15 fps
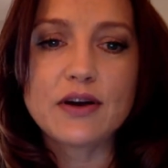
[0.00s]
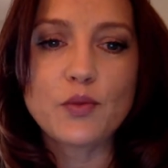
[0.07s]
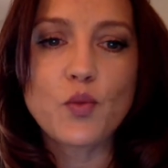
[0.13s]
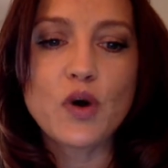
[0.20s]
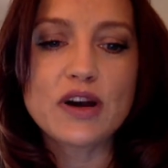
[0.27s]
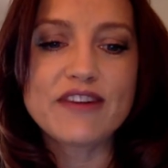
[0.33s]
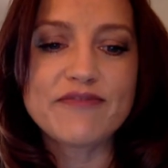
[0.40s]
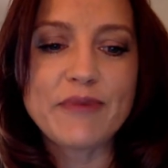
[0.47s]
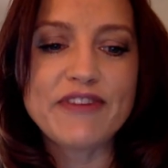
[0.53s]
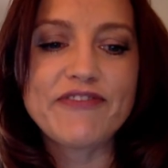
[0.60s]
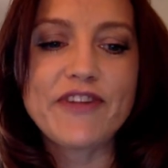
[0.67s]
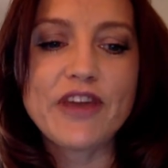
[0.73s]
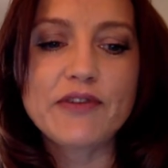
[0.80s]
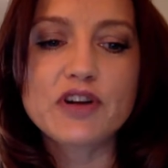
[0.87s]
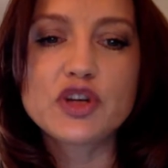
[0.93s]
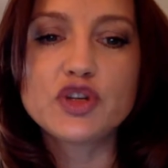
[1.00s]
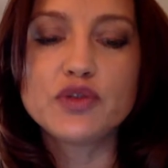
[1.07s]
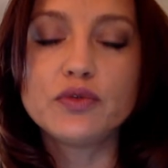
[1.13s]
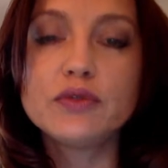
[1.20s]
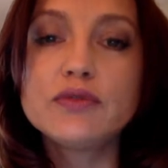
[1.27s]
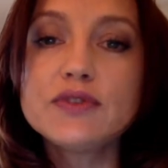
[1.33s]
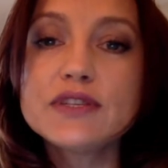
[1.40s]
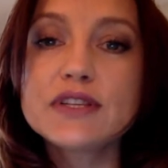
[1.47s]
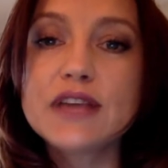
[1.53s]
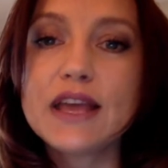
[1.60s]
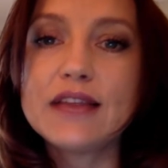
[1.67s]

one of my favorite tools.